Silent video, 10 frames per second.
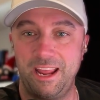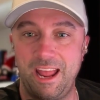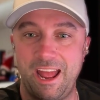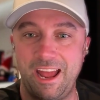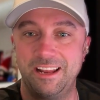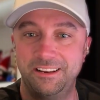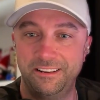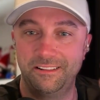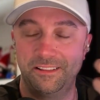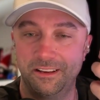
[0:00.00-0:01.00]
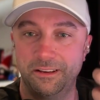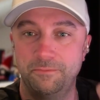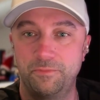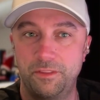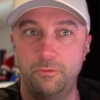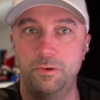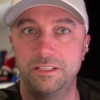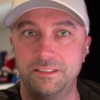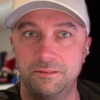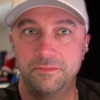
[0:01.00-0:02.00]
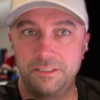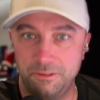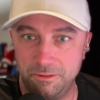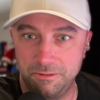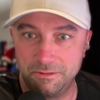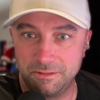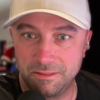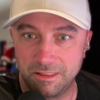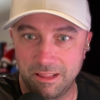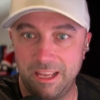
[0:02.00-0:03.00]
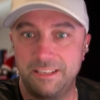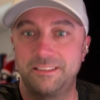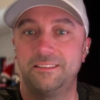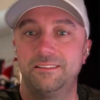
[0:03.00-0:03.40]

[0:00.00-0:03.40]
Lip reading: had the wisdom to let